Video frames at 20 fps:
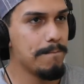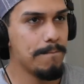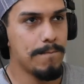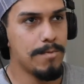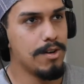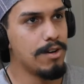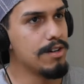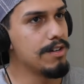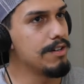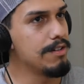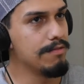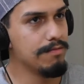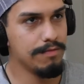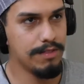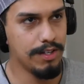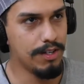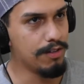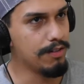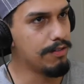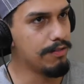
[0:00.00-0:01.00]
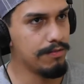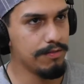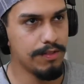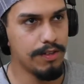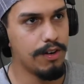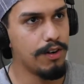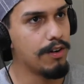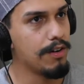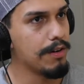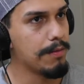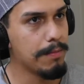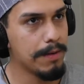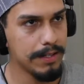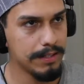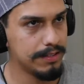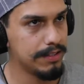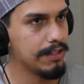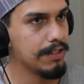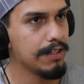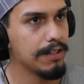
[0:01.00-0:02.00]
they're already
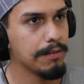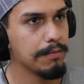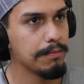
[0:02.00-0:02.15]
messing up.